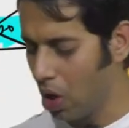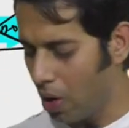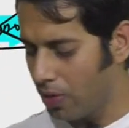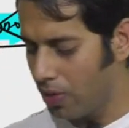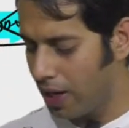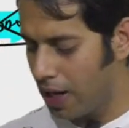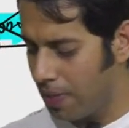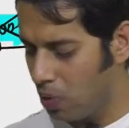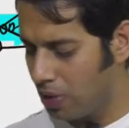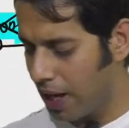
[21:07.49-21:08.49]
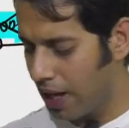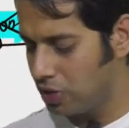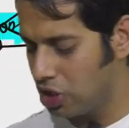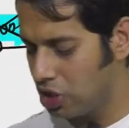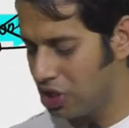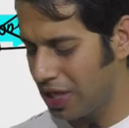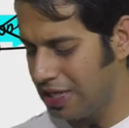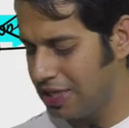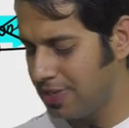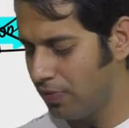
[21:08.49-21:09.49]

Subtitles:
On the input tax which is eligible